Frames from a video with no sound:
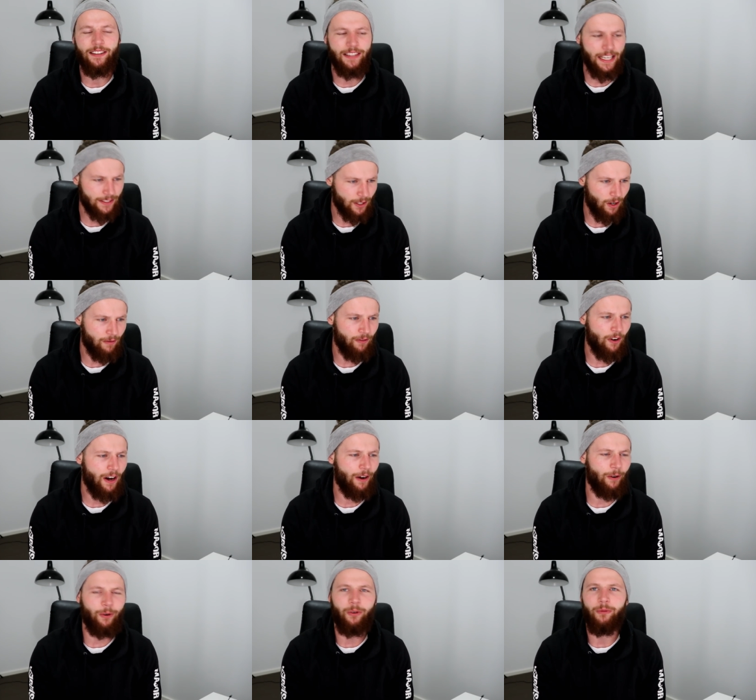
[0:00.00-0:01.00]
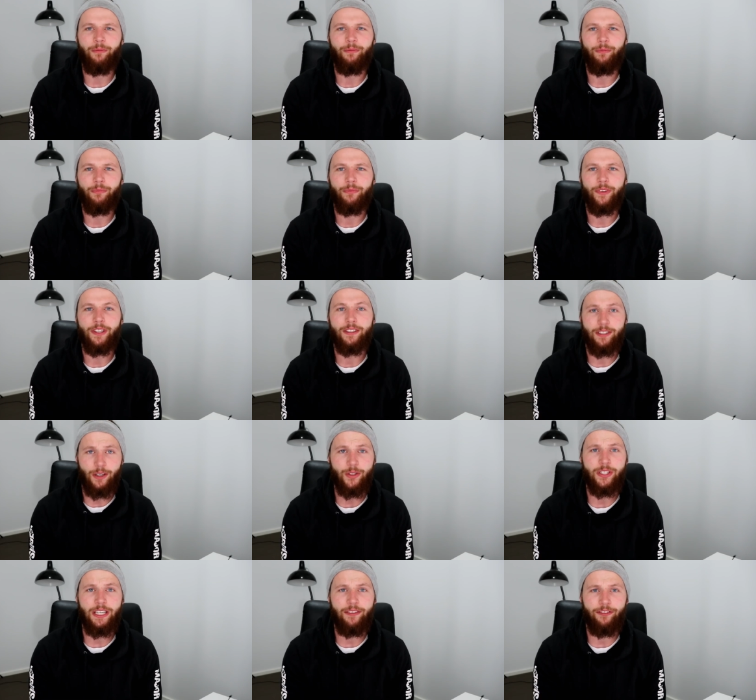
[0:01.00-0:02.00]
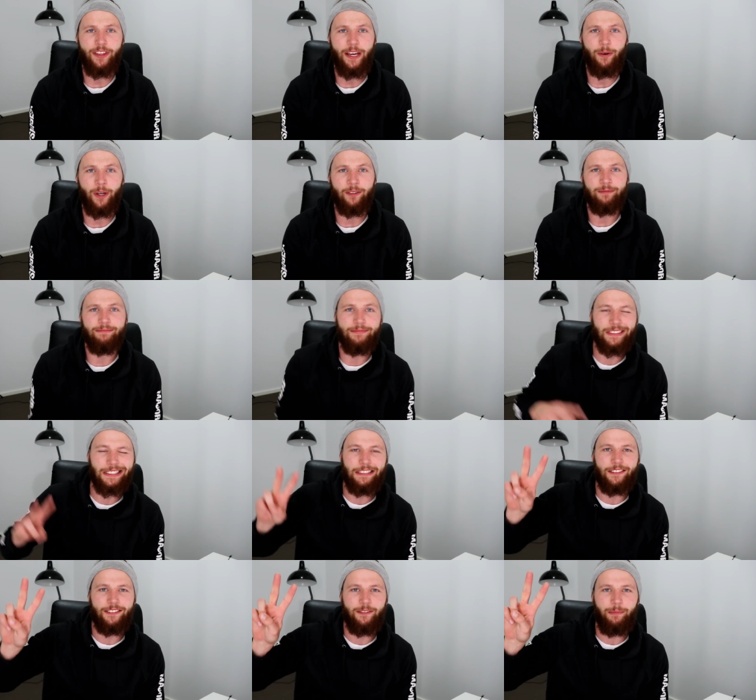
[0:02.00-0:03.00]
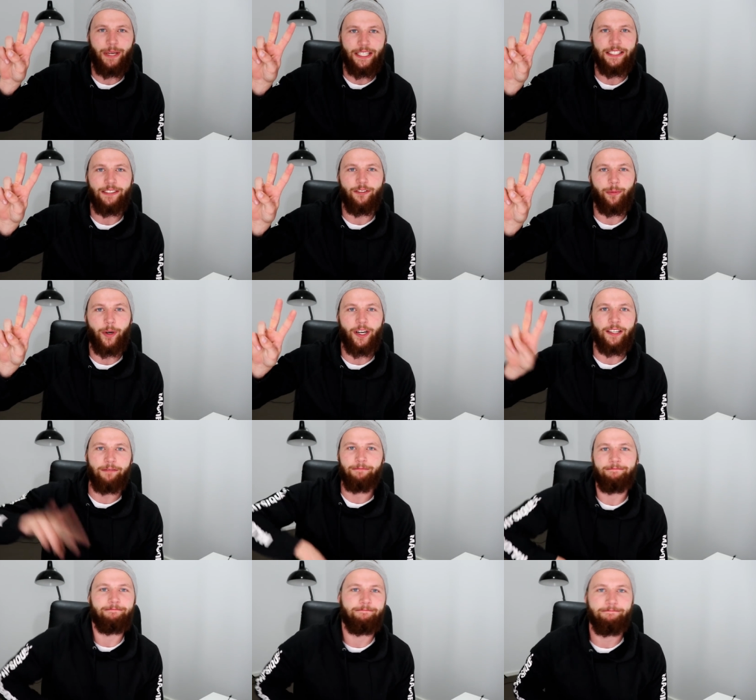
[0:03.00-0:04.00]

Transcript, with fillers: That's gone viral. So I'll see you for that one. Peace everybody.